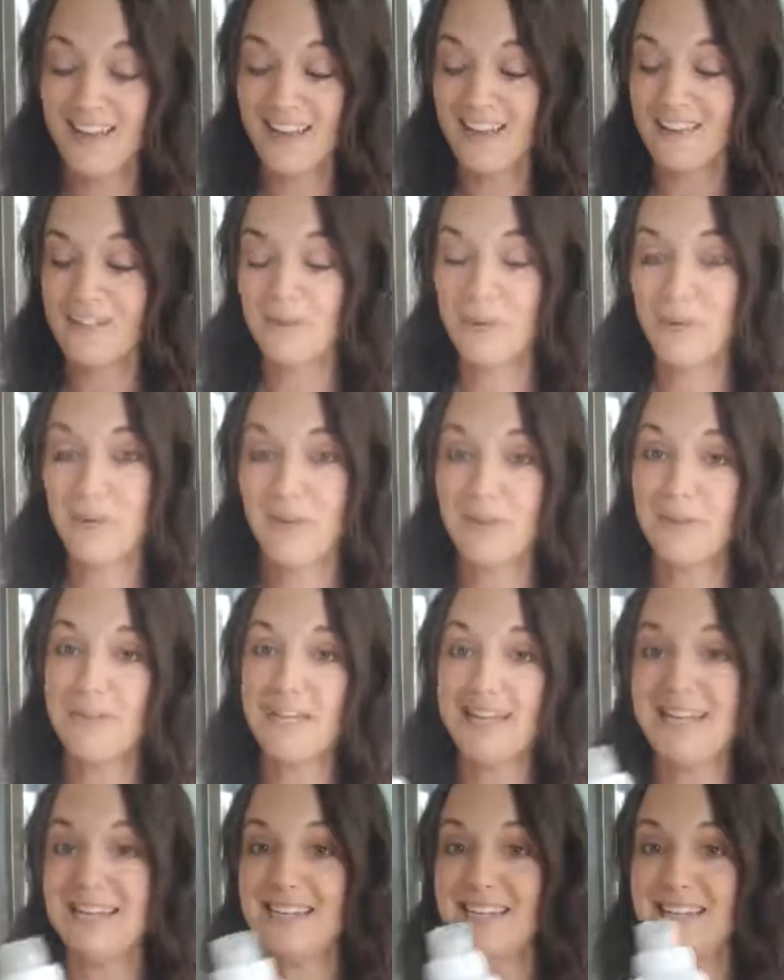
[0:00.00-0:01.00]
So we only
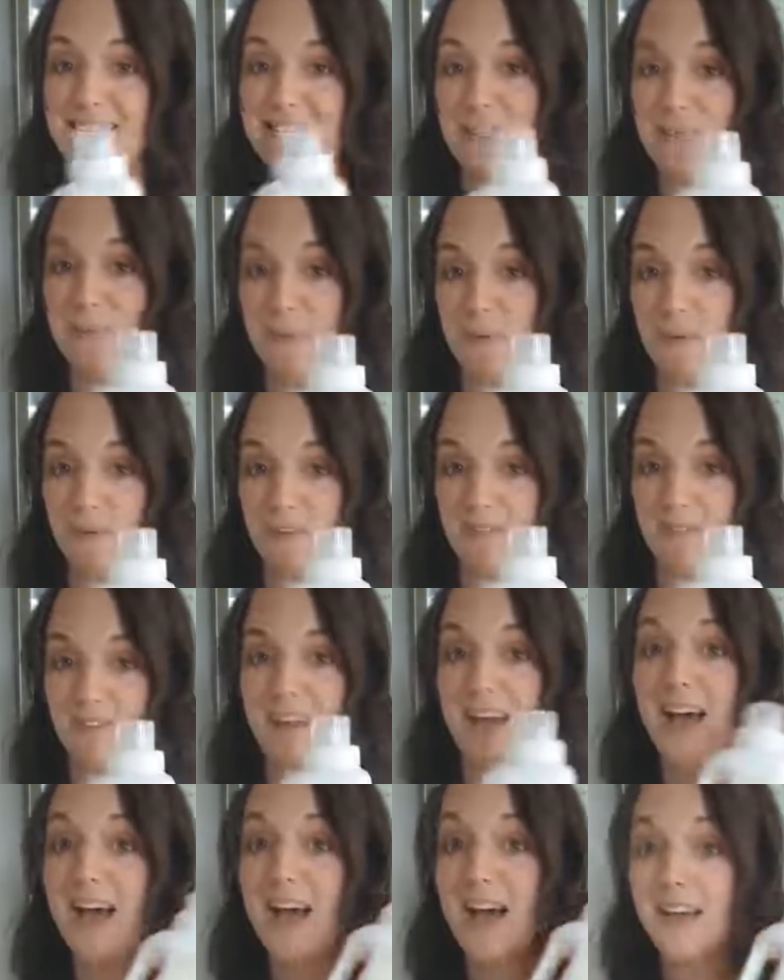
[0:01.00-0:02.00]
need a teaspoon
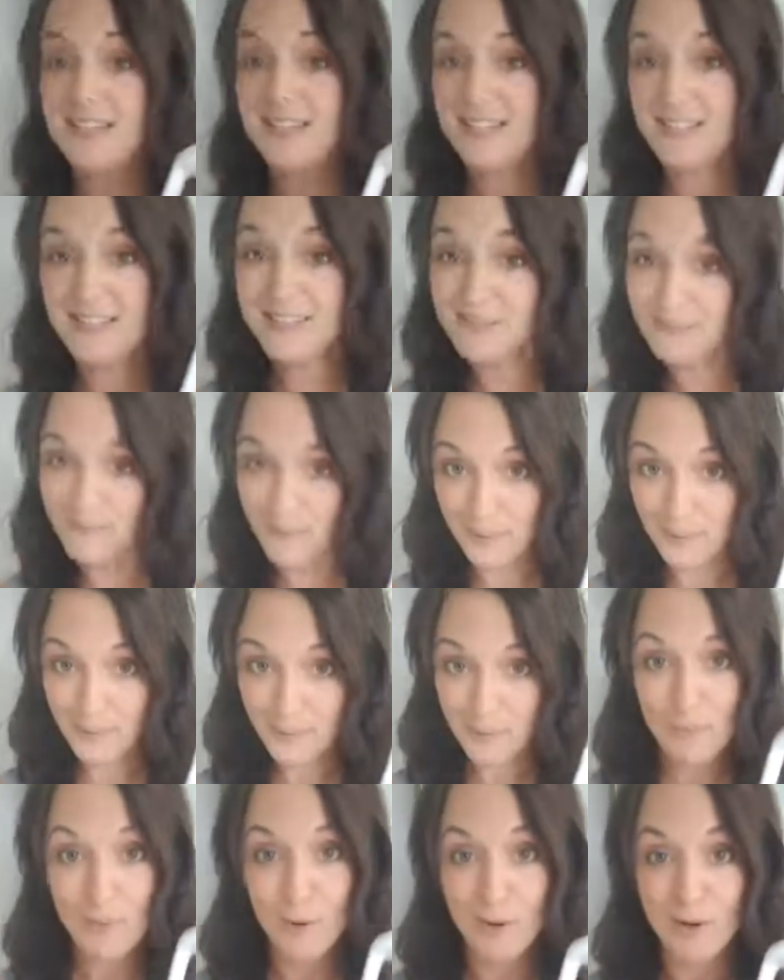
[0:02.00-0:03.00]

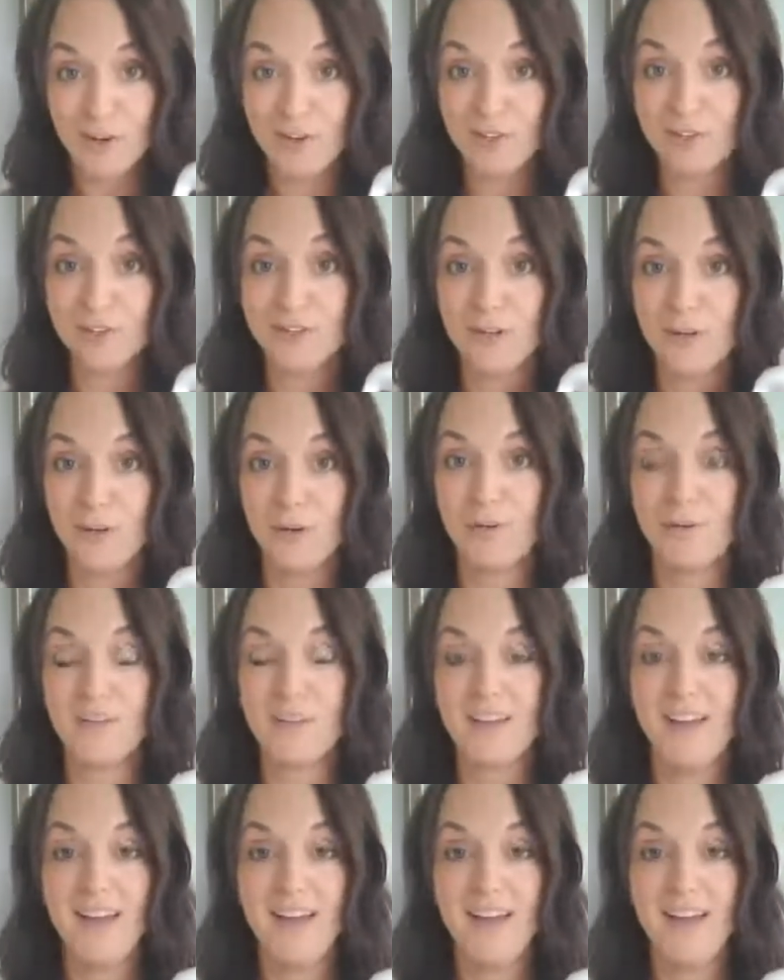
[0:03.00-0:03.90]
per load.